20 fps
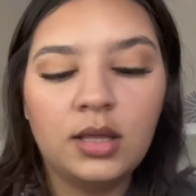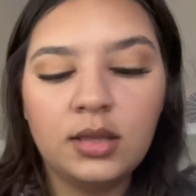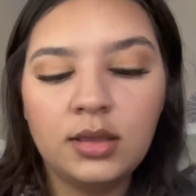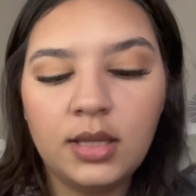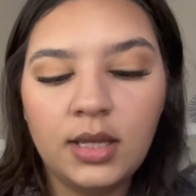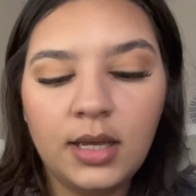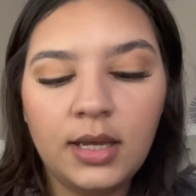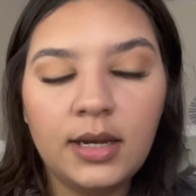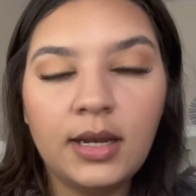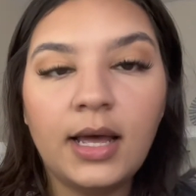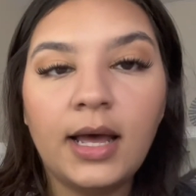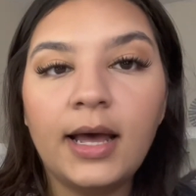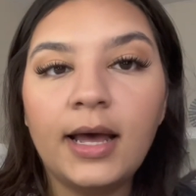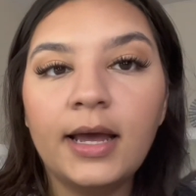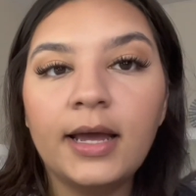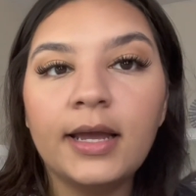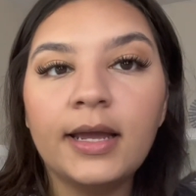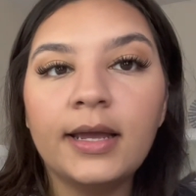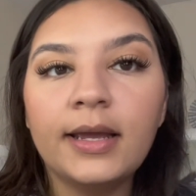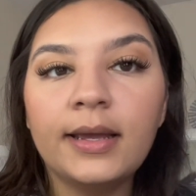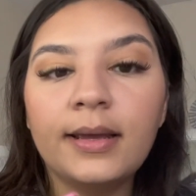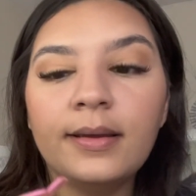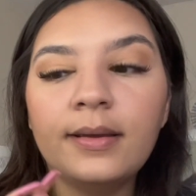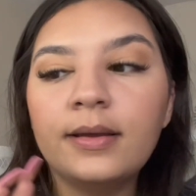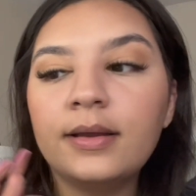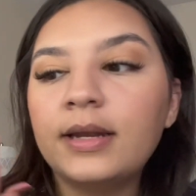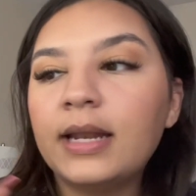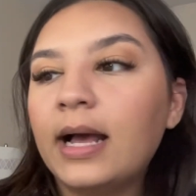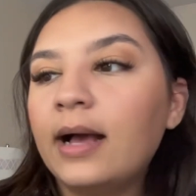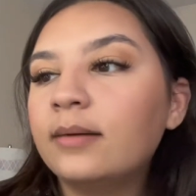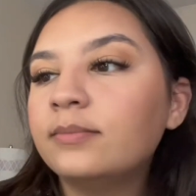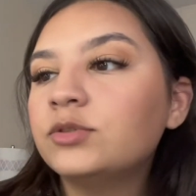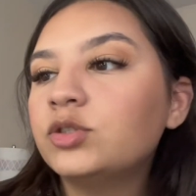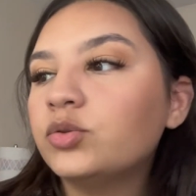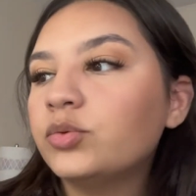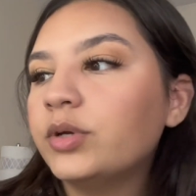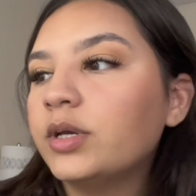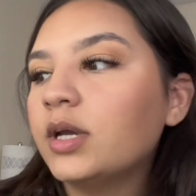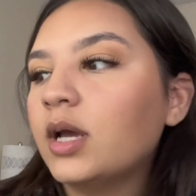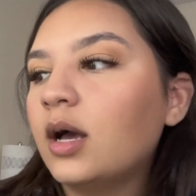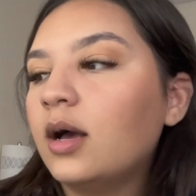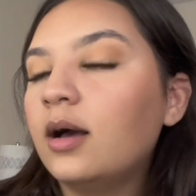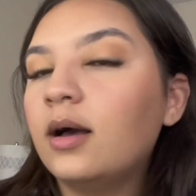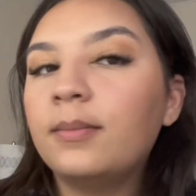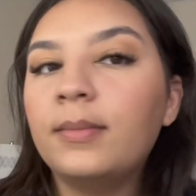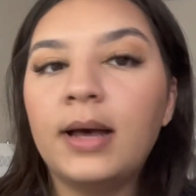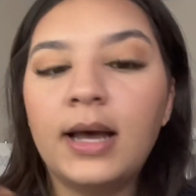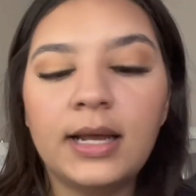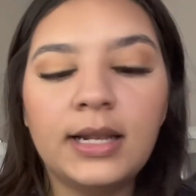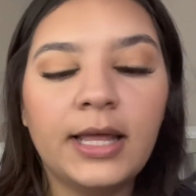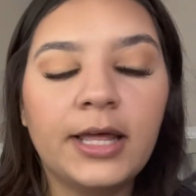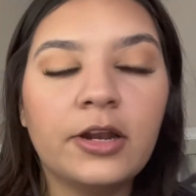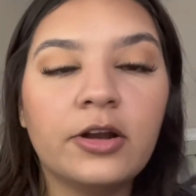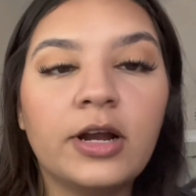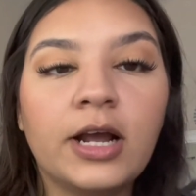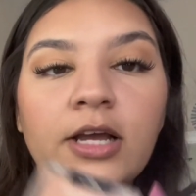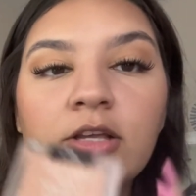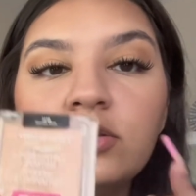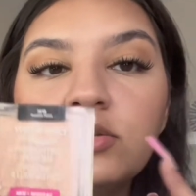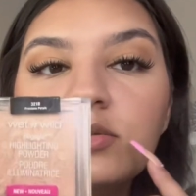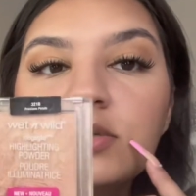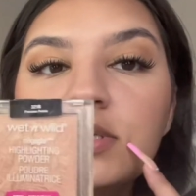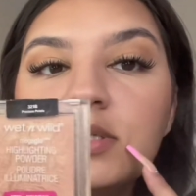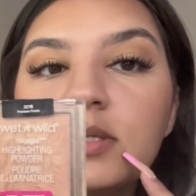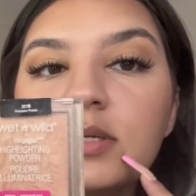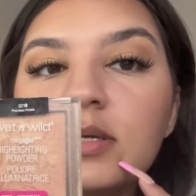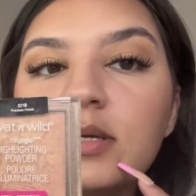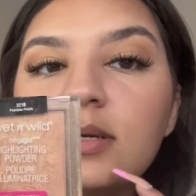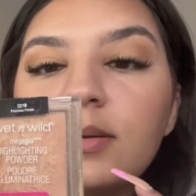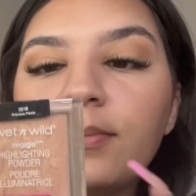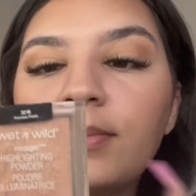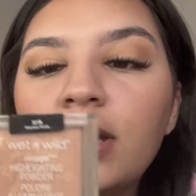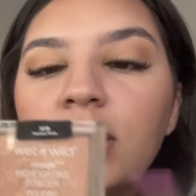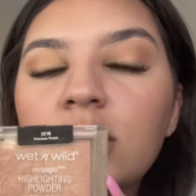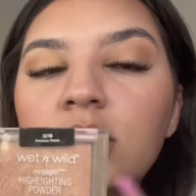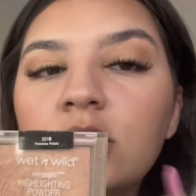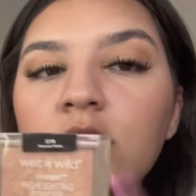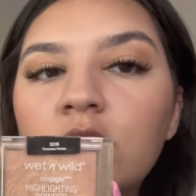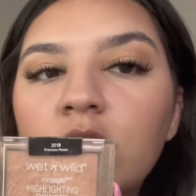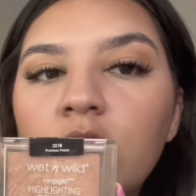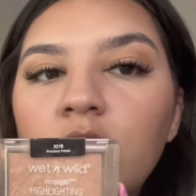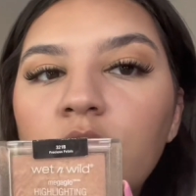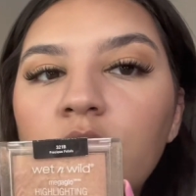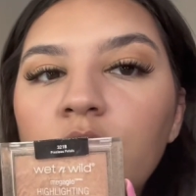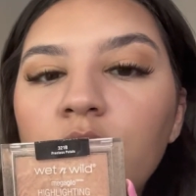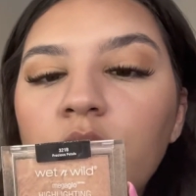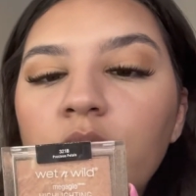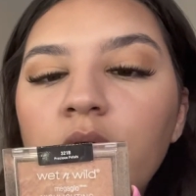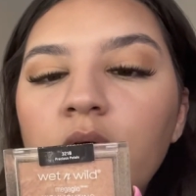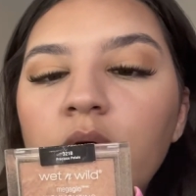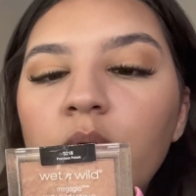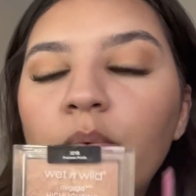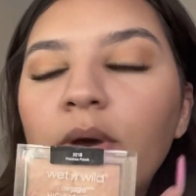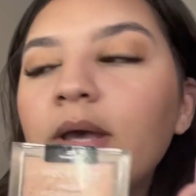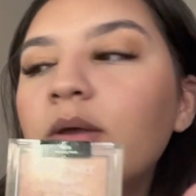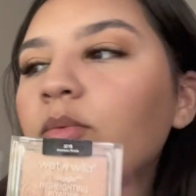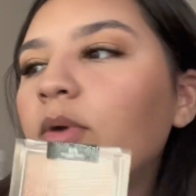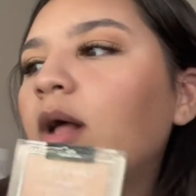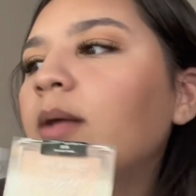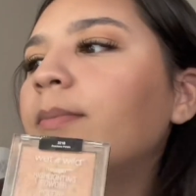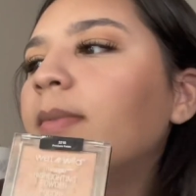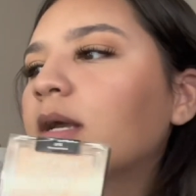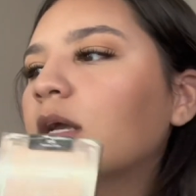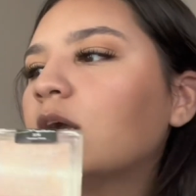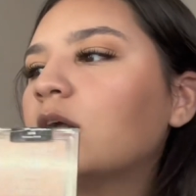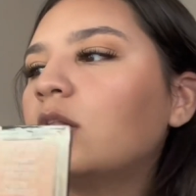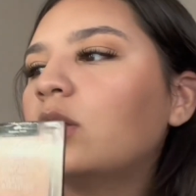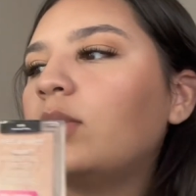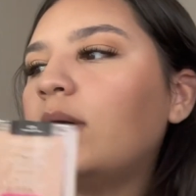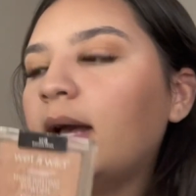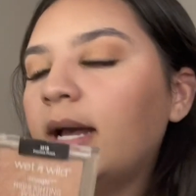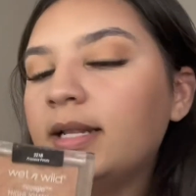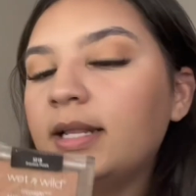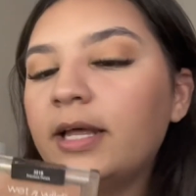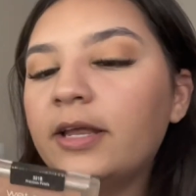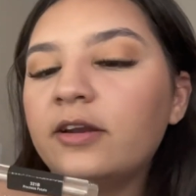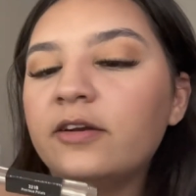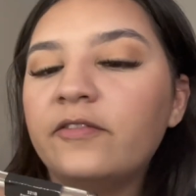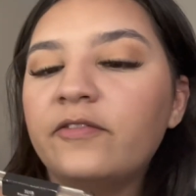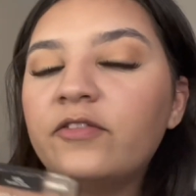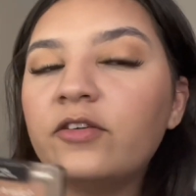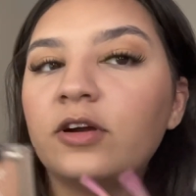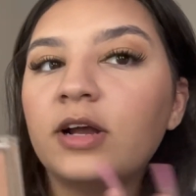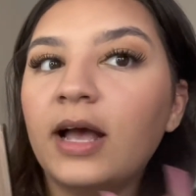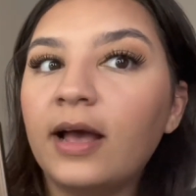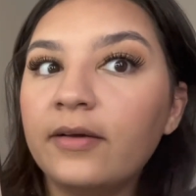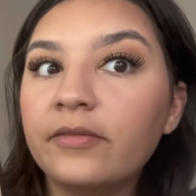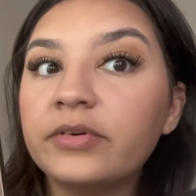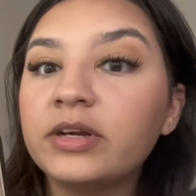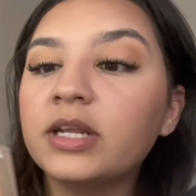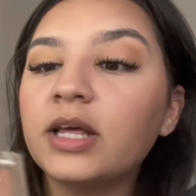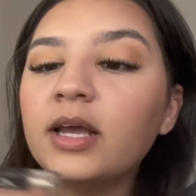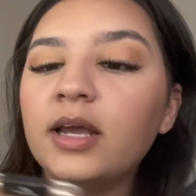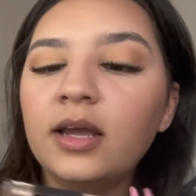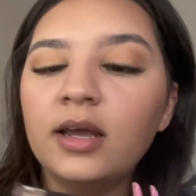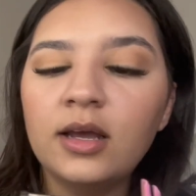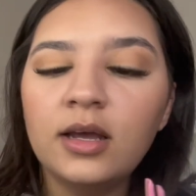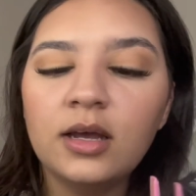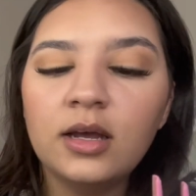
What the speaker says: Then now I'm doing highlighter. I use the Mega Glow Wet n Wild Mega Glow highlighter for everyday.